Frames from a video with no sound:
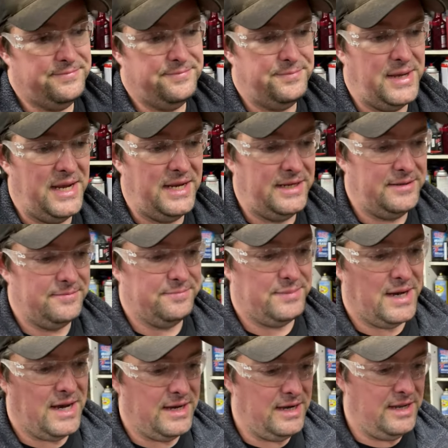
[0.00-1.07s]
paint,
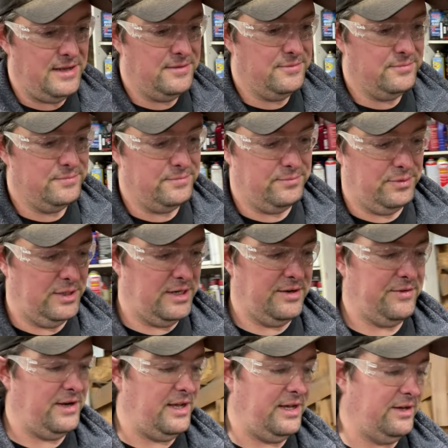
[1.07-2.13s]
body,
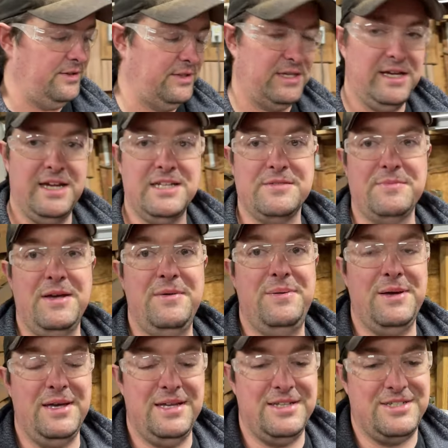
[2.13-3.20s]
whatever the hell the case may
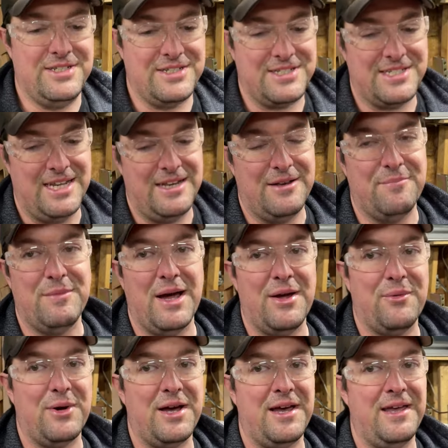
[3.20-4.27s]
be, just send them my
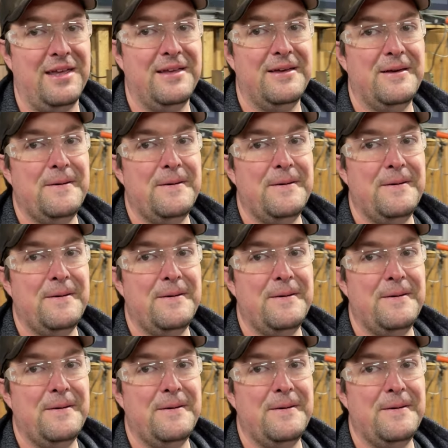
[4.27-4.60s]
way.